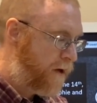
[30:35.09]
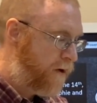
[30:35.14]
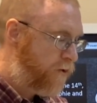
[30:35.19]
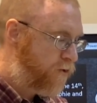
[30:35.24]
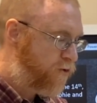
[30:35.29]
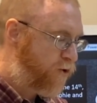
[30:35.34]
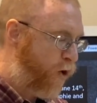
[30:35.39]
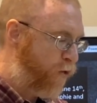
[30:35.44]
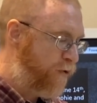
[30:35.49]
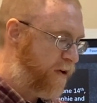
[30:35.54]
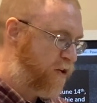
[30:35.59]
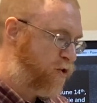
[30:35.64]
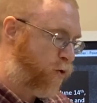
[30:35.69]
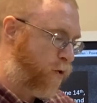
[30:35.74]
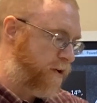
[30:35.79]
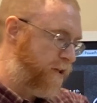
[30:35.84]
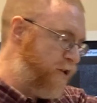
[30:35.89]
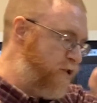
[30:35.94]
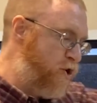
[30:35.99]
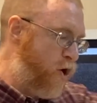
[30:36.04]
Sophie
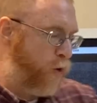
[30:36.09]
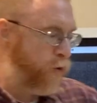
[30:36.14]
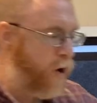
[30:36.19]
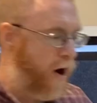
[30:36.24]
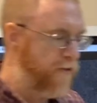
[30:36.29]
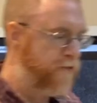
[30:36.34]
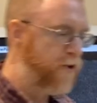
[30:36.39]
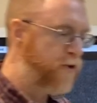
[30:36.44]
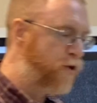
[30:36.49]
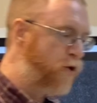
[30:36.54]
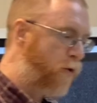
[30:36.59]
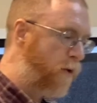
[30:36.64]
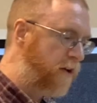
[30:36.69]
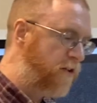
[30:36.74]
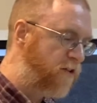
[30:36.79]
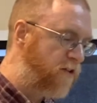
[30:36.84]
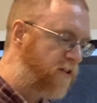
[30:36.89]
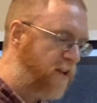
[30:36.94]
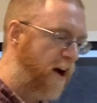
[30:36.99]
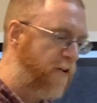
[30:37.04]
tore the note off the door
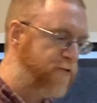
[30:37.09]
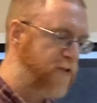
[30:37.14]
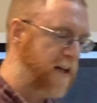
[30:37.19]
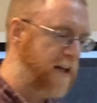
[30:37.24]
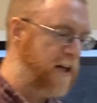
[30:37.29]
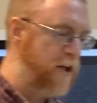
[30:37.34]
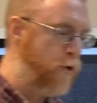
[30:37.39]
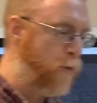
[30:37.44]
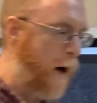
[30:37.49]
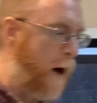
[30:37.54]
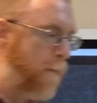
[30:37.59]
and stuffed it into